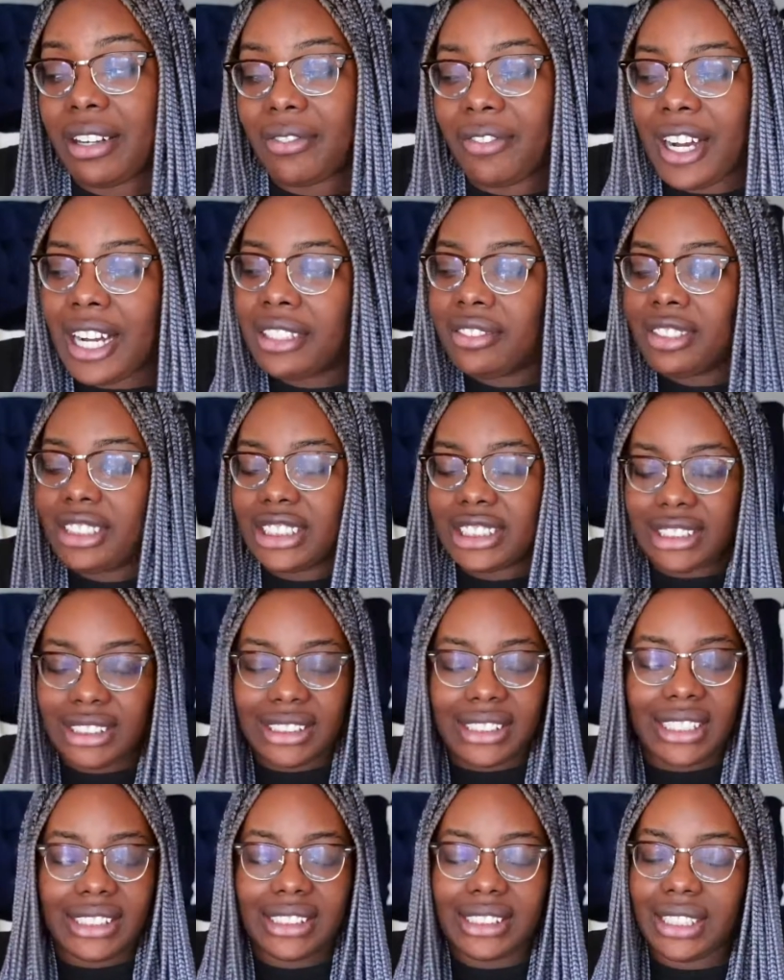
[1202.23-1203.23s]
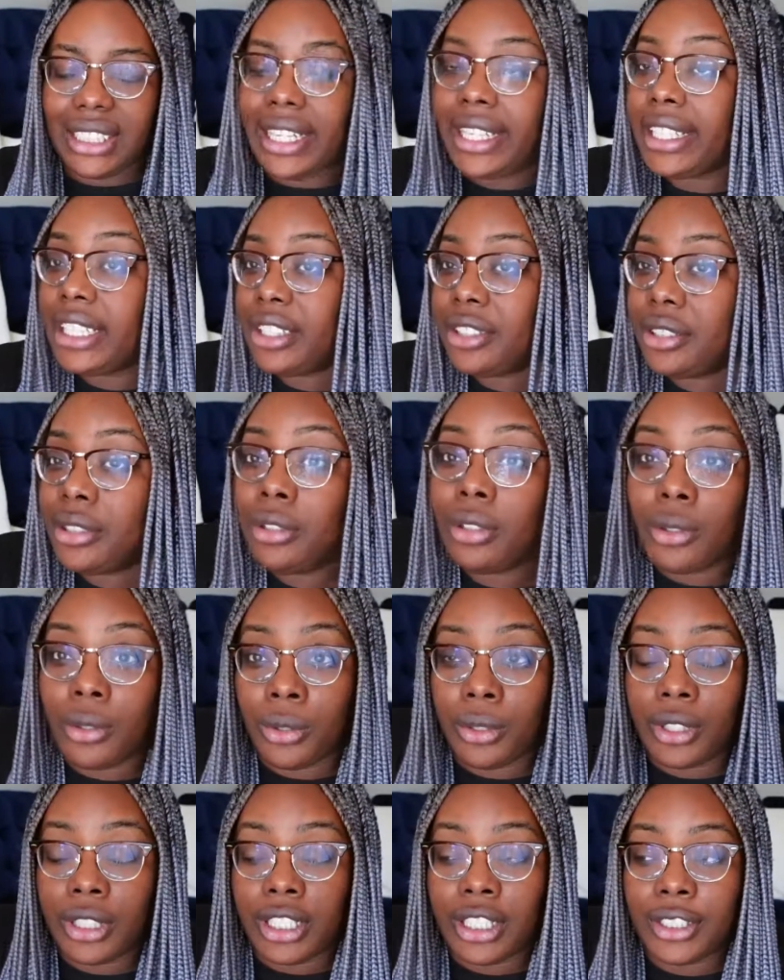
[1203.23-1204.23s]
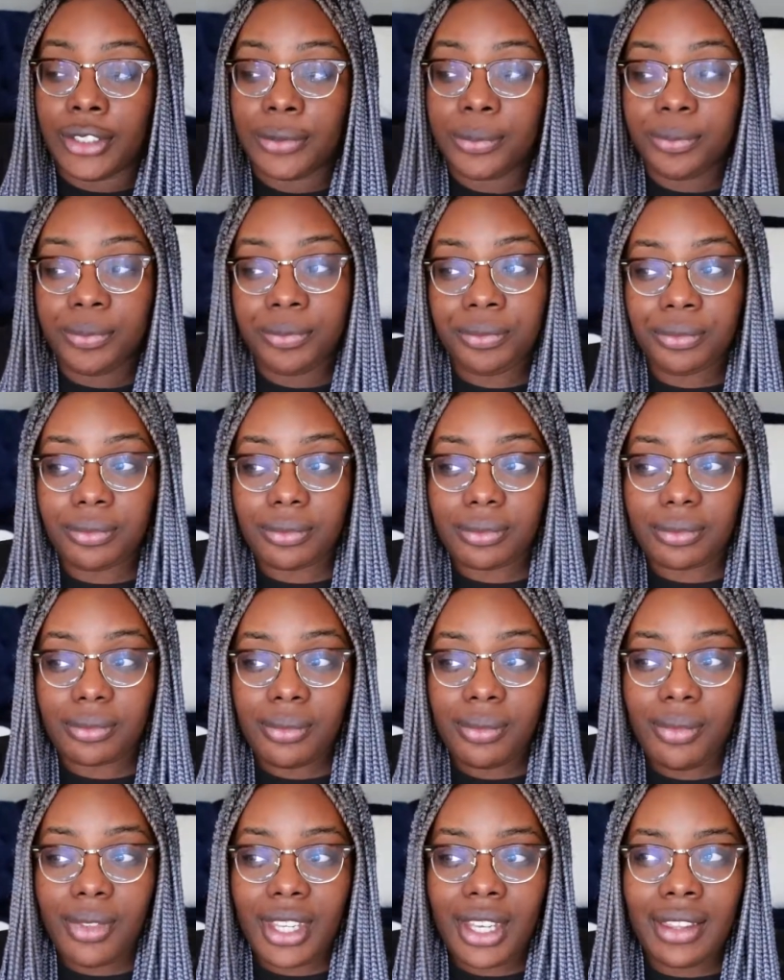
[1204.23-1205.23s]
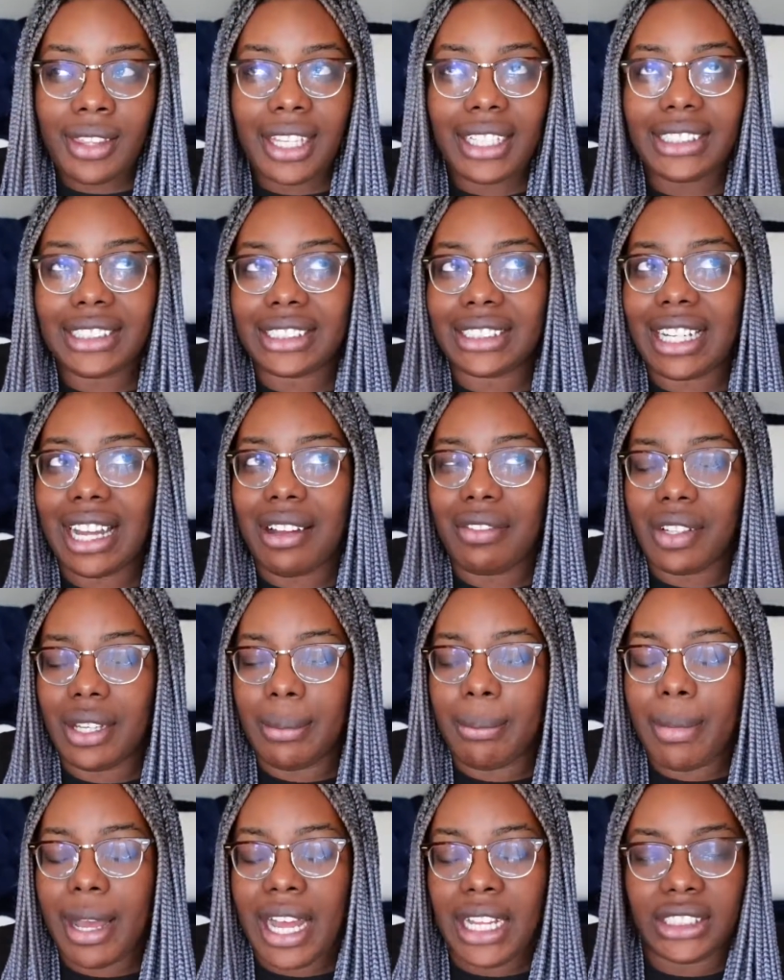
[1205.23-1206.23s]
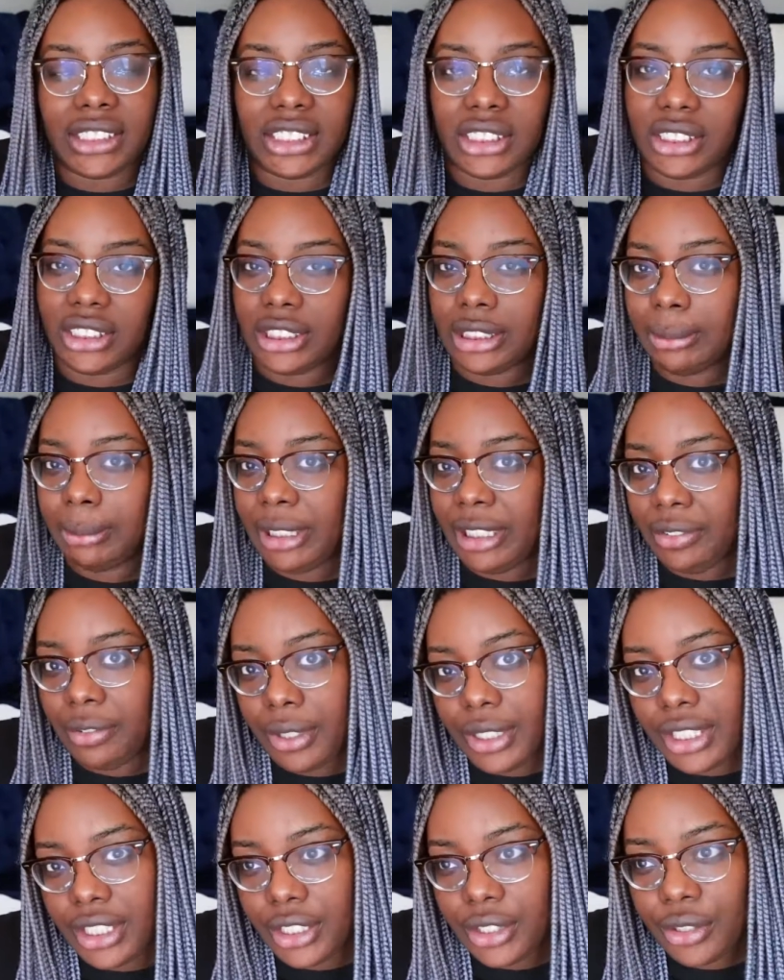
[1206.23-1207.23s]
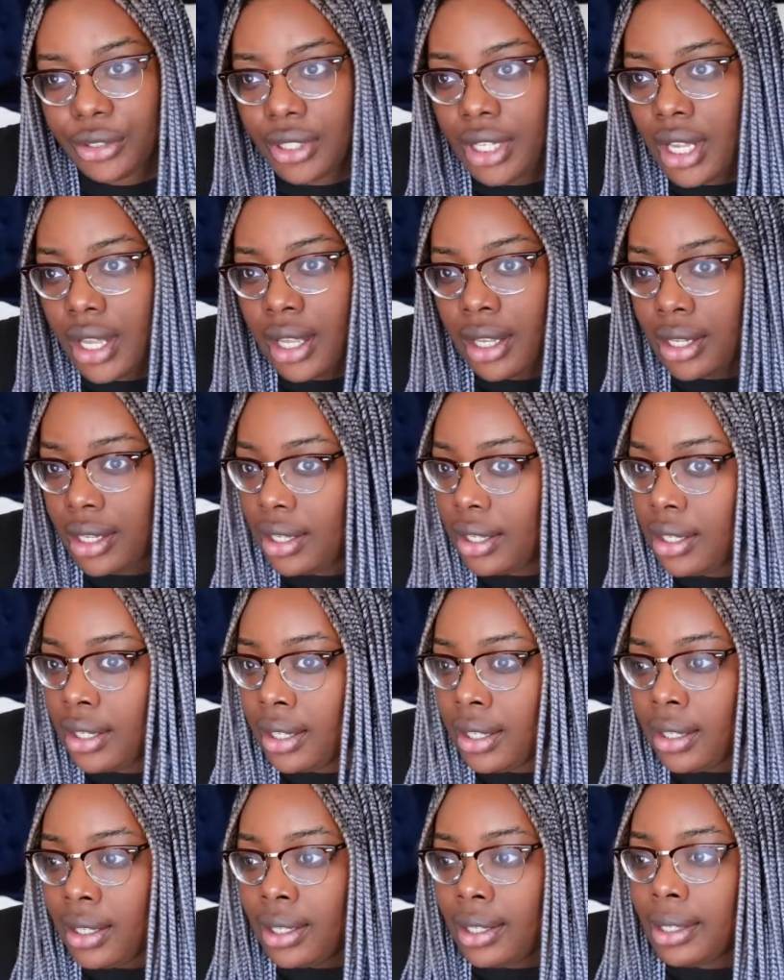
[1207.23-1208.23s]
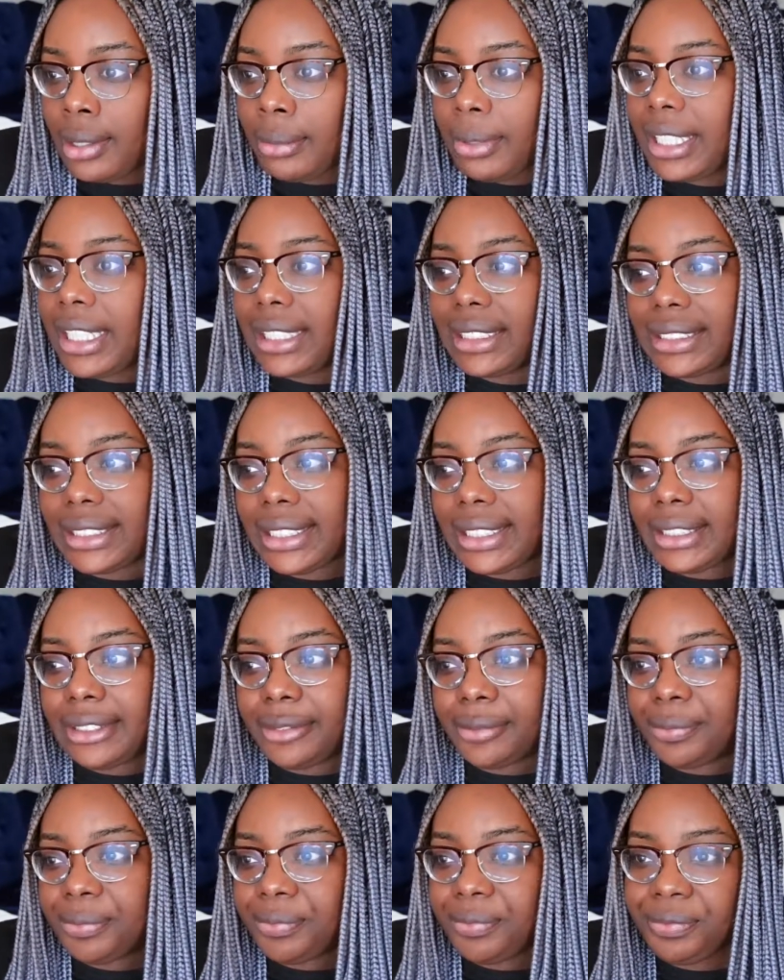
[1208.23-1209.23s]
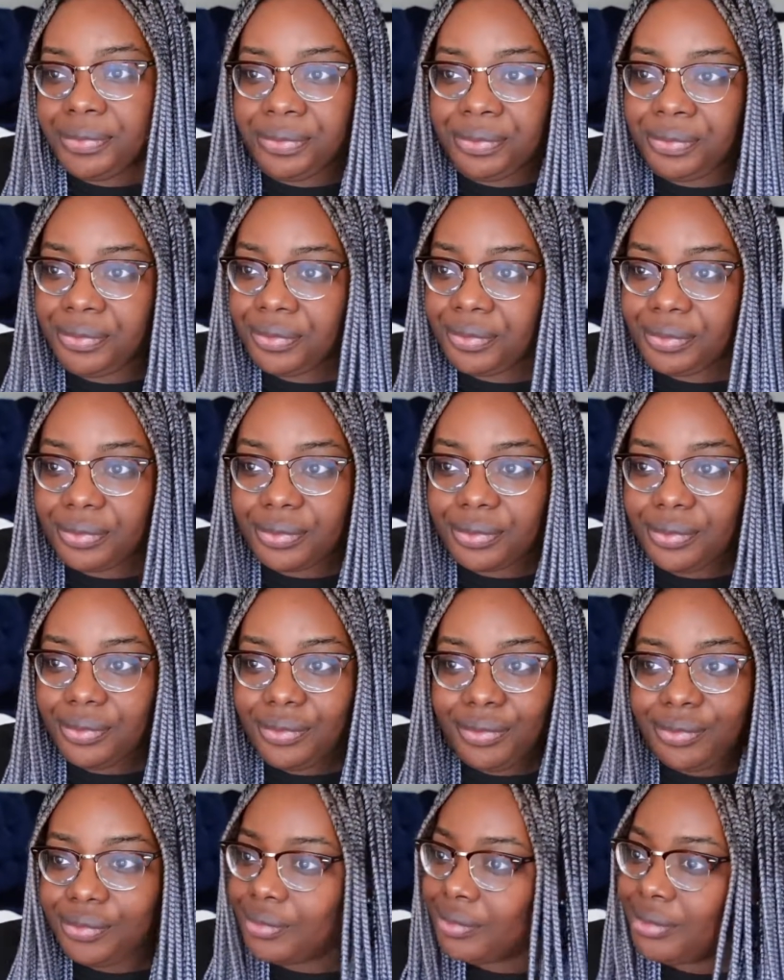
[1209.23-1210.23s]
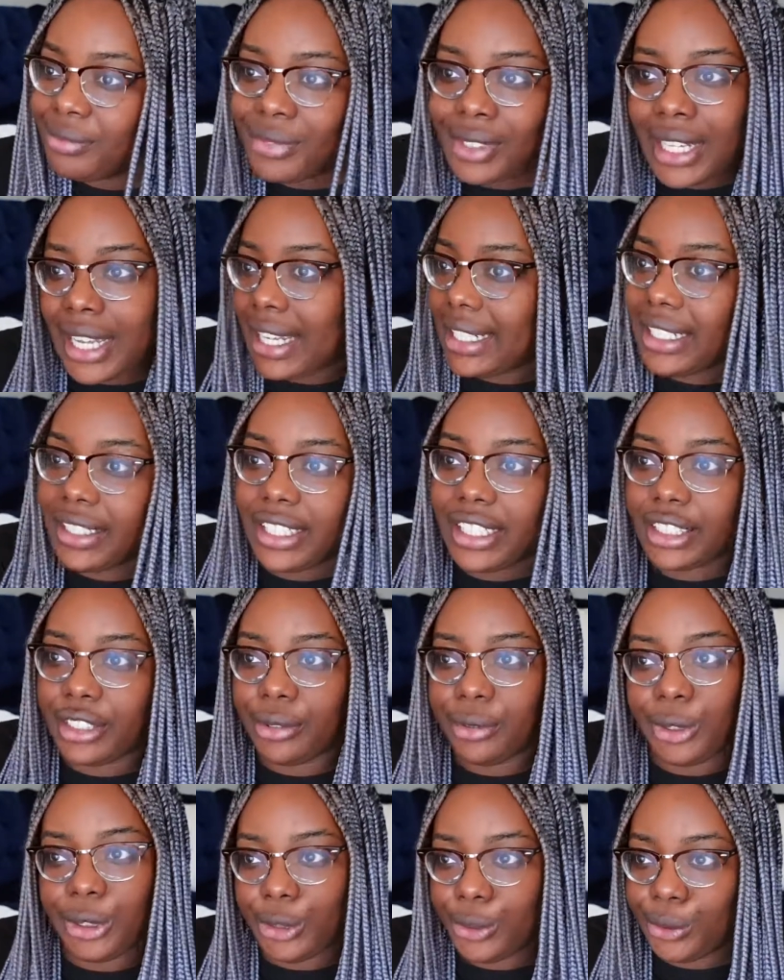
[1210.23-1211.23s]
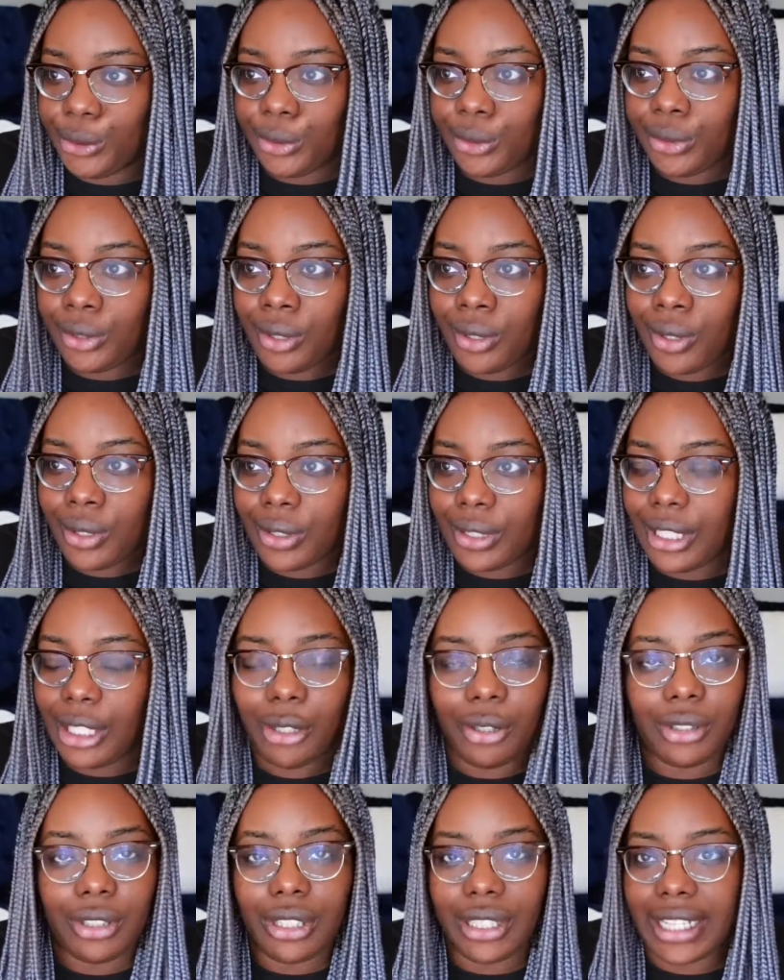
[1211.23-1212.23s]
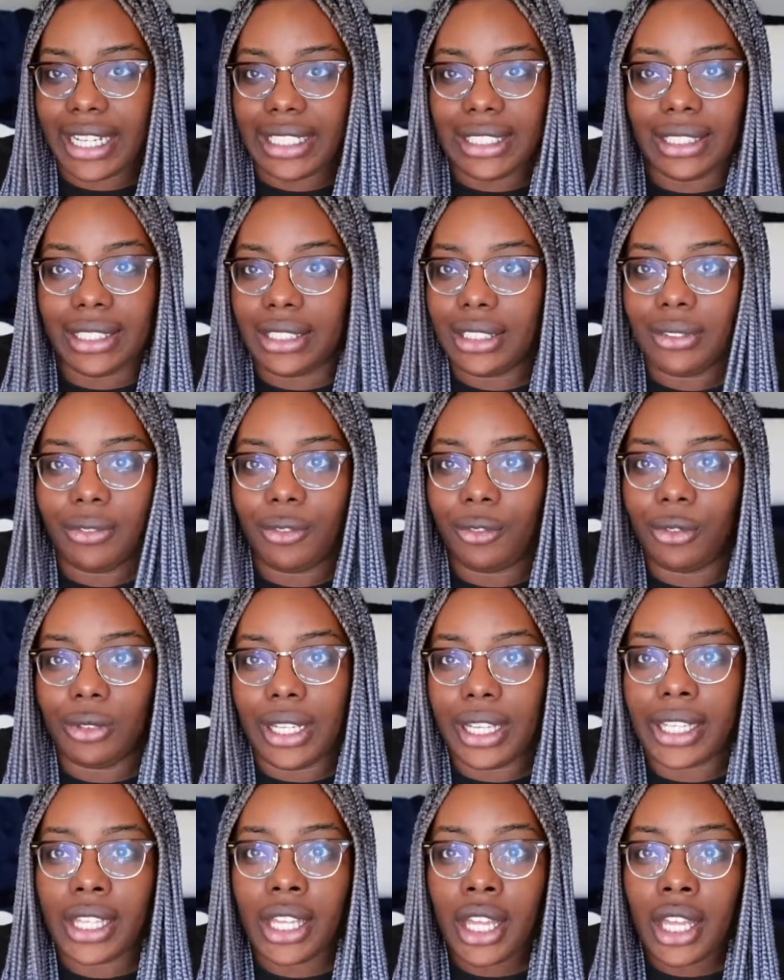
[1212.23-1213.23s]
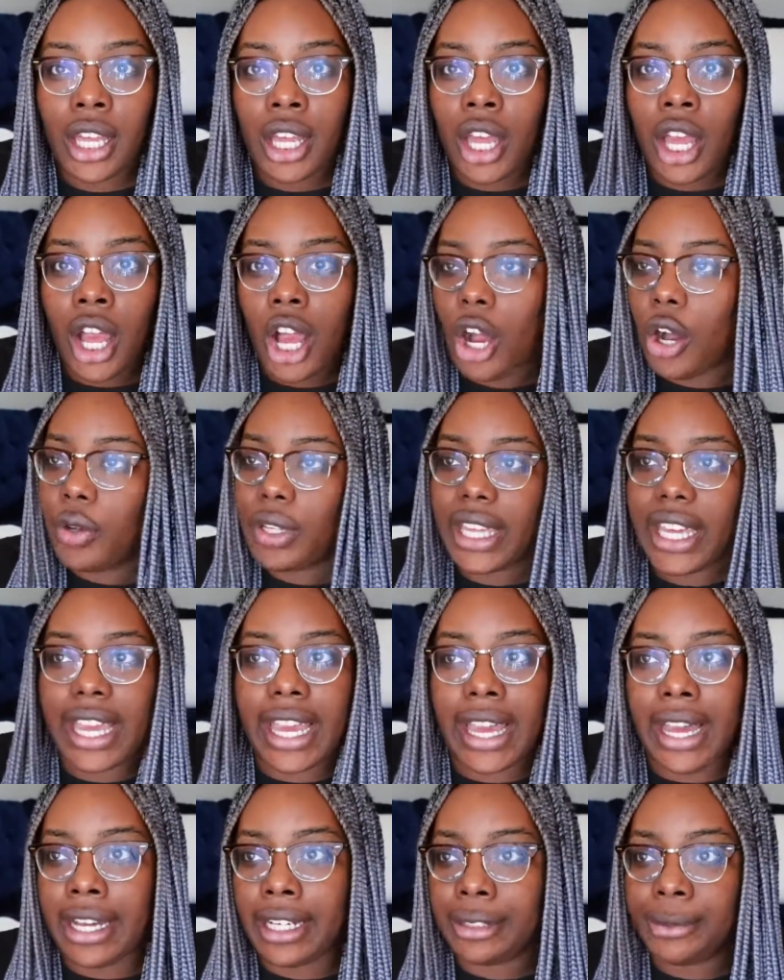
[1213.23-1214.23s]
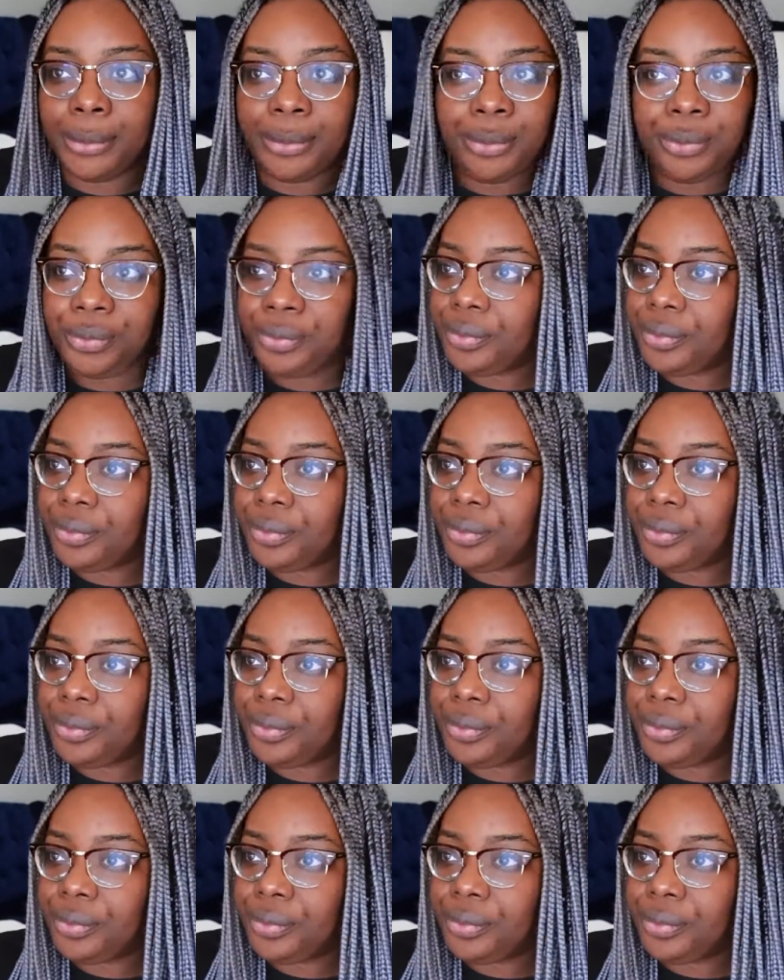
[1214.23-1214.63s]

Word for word: that find reasons not to like you, or... they just have imaginary beef with you, because then anything you do they'll look at like, oh yeah,